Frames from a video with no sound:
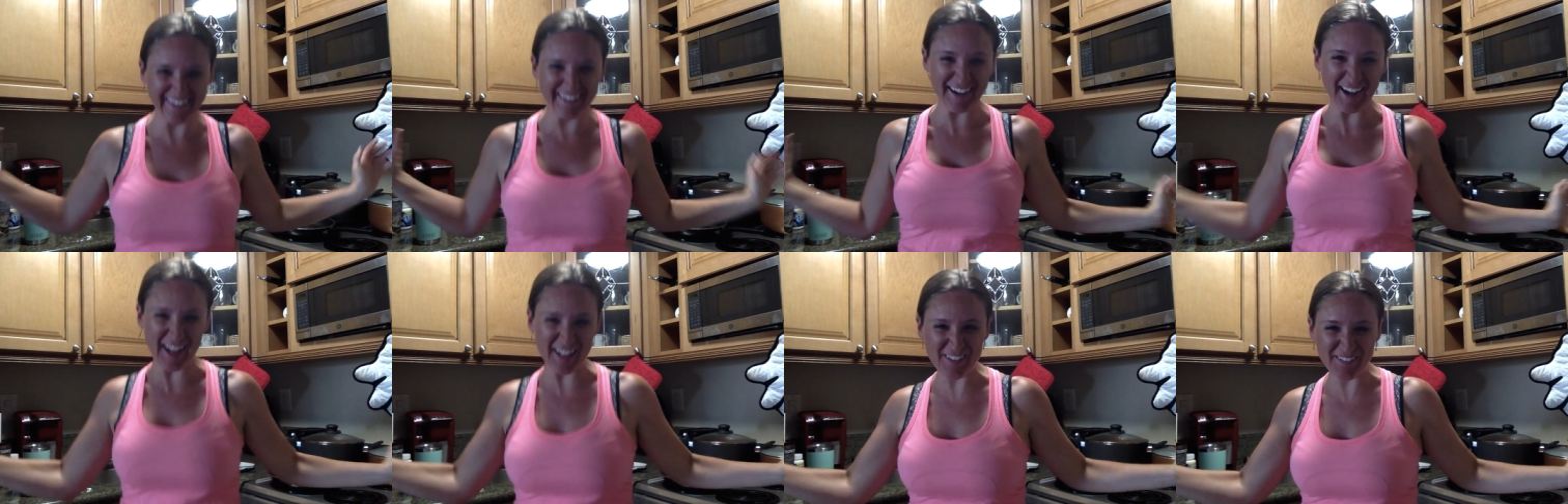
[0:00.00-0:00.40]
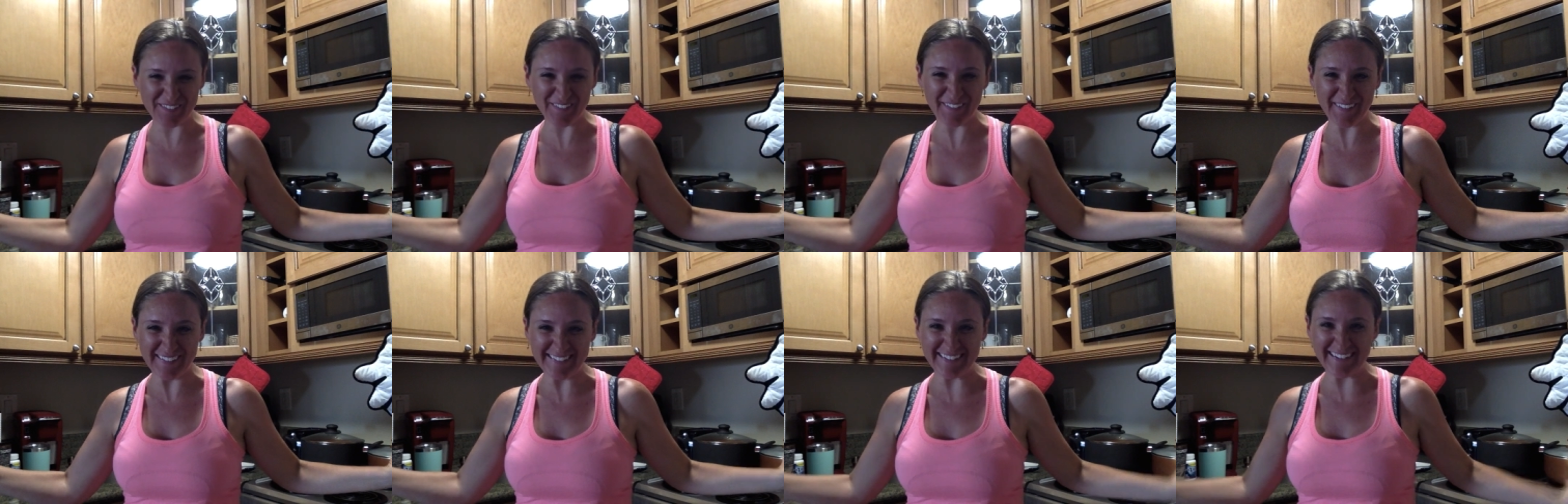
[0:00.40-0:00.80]
in
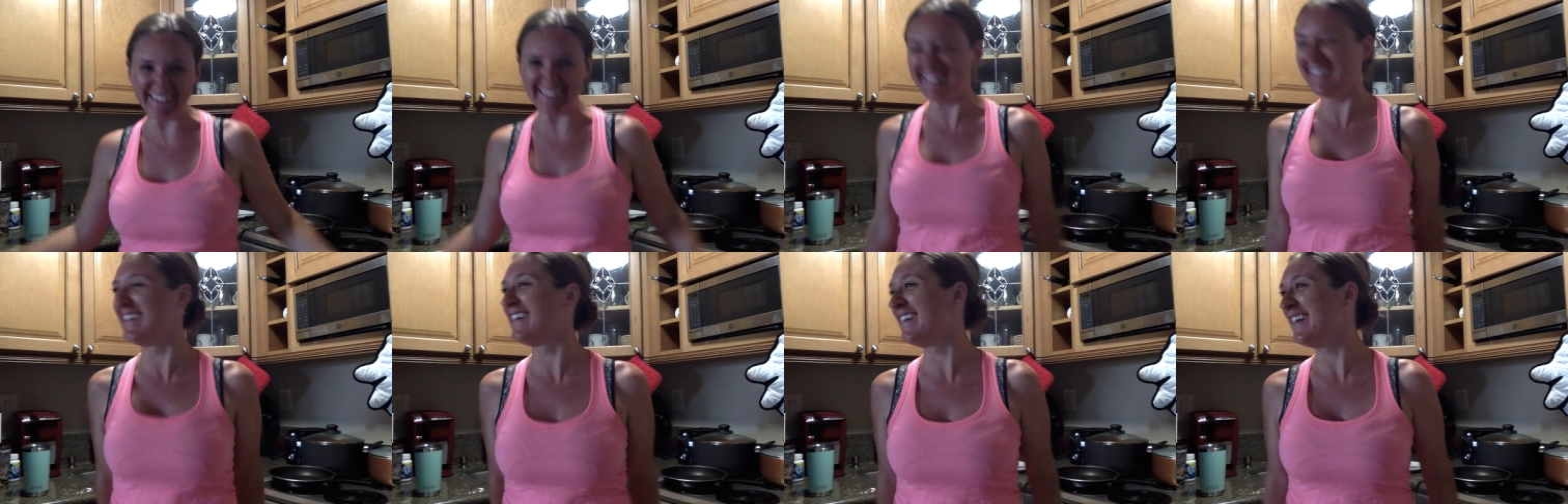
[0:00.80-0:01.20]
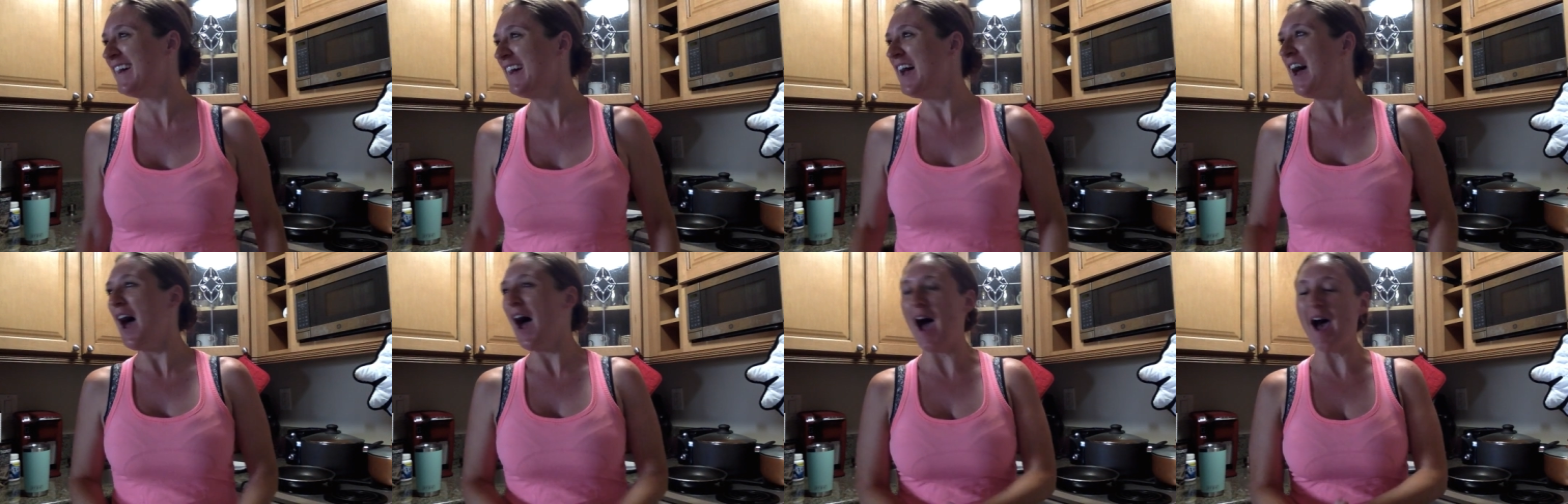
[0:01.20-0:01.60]
California.
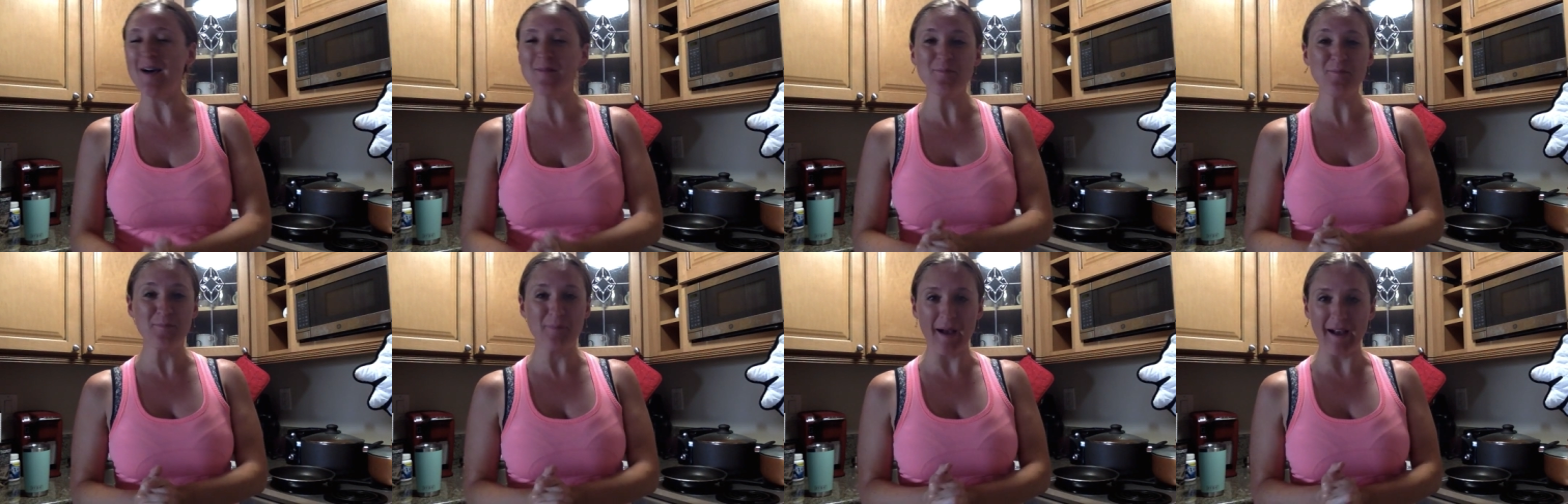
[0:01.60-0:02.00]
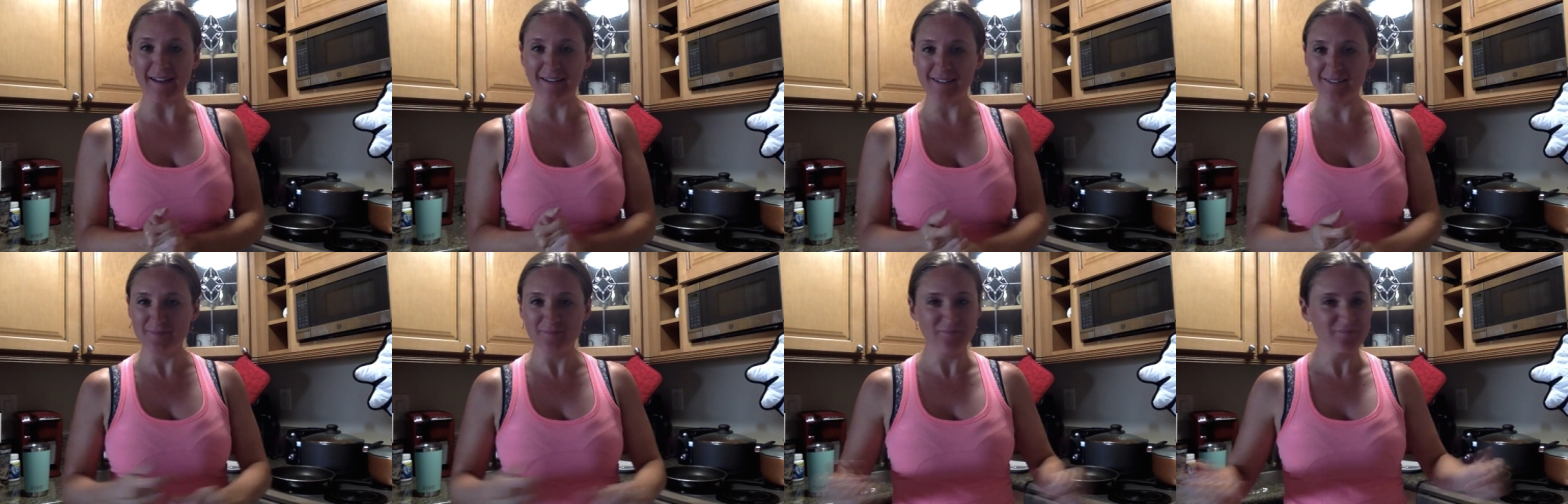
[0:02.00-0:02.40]
Um,
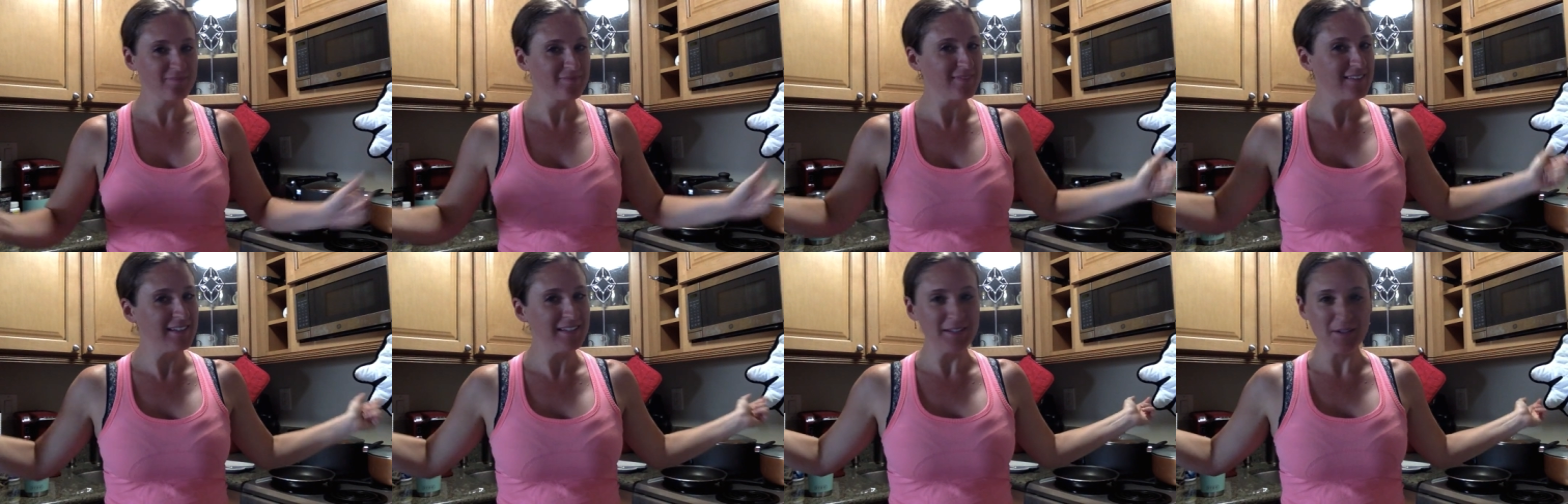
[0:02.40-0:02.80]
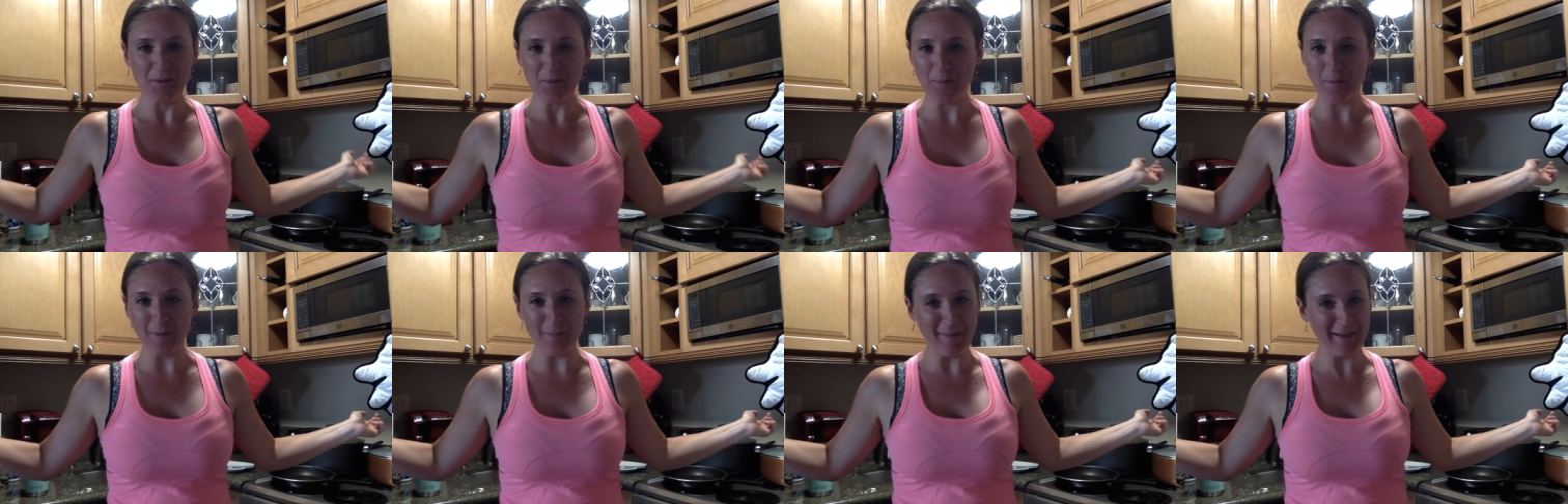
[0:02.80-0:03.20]
but
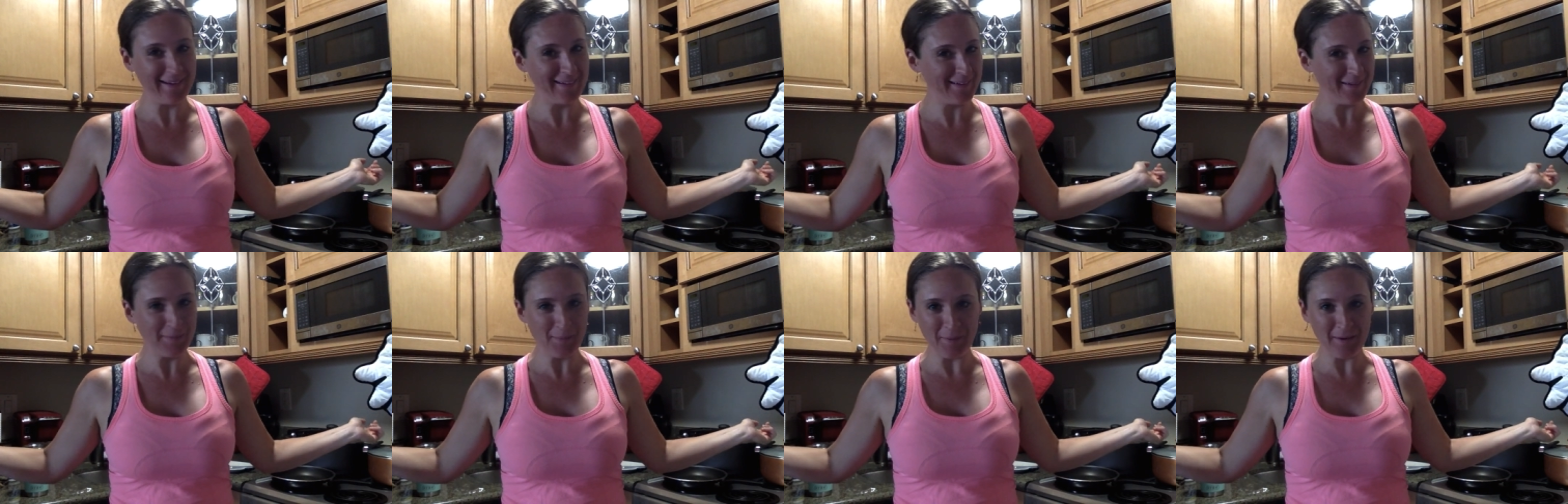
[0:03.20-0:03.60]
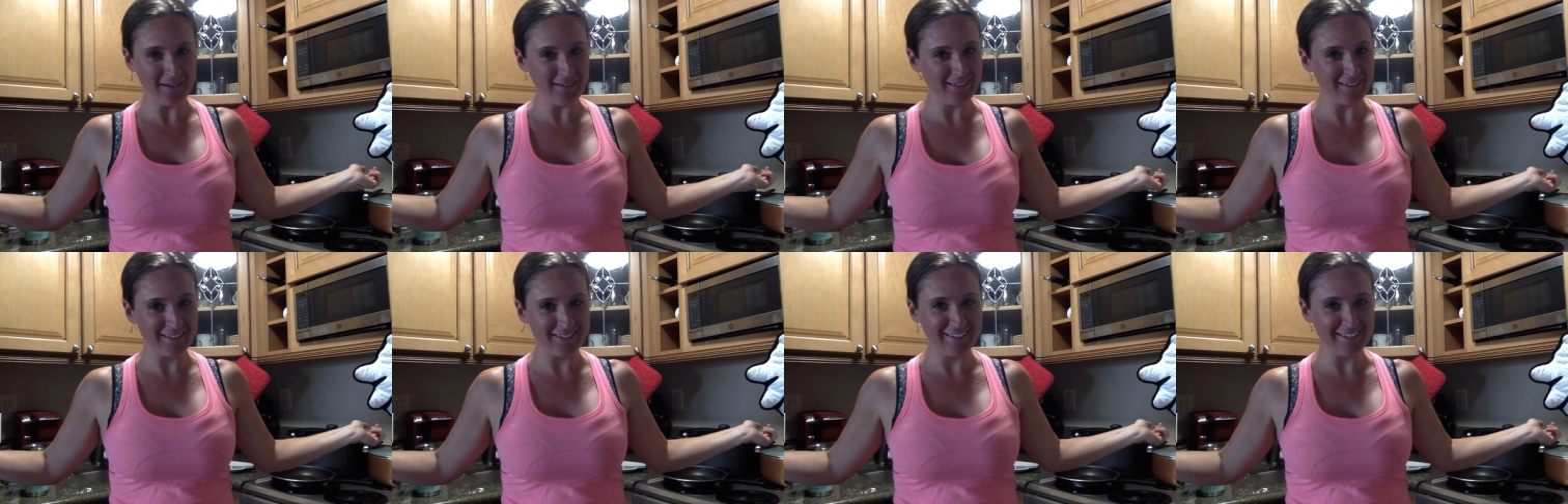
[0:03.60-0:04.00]
we make it
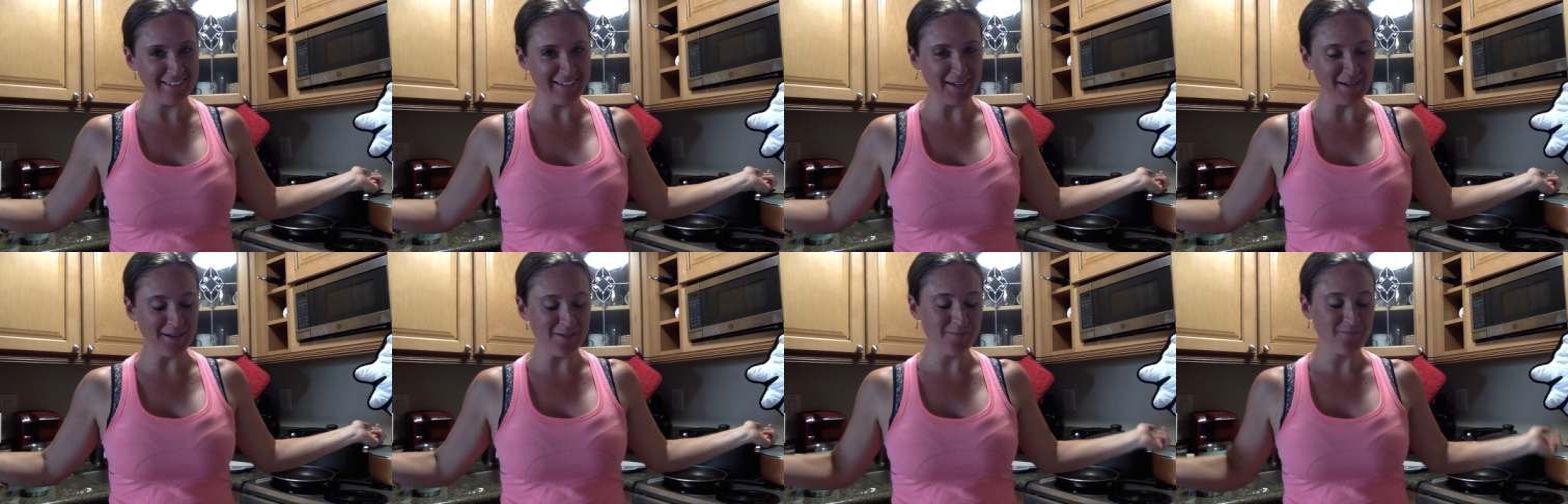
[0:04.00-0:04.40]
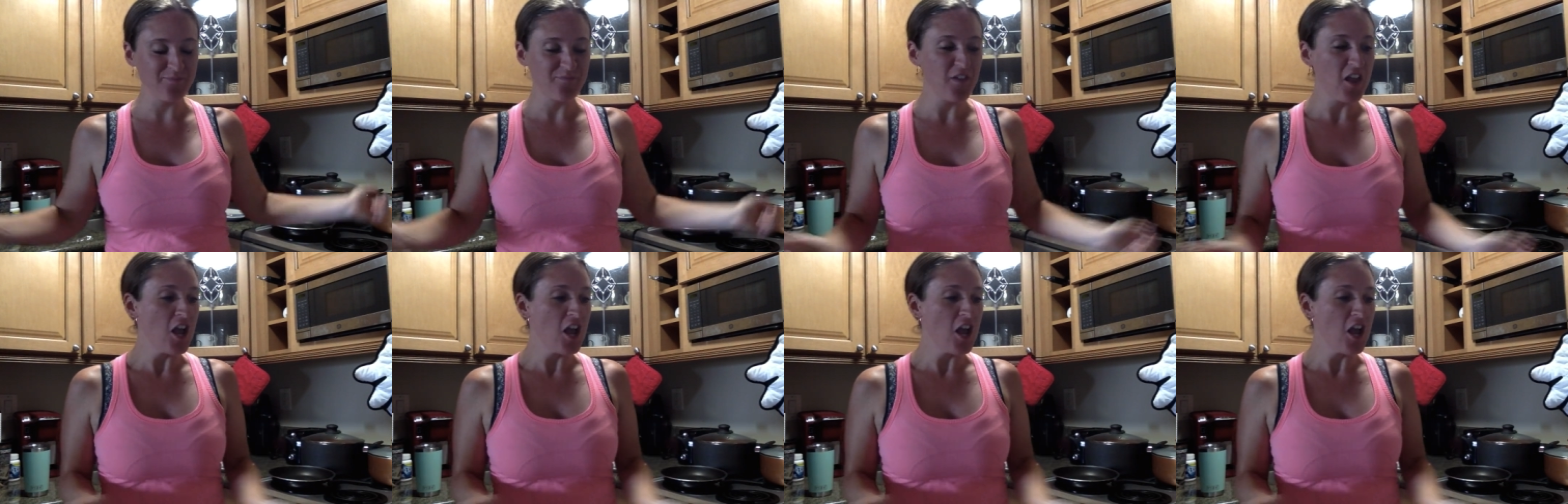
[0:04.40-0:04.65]
work, you know?